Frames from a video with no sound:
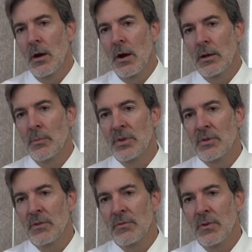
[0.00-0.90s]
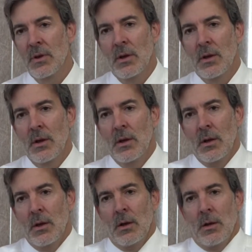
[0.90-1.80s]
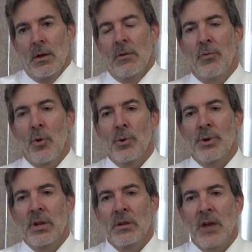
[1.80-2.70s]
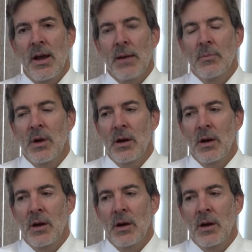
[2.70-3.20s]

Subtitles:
All right, let me shift forward in time.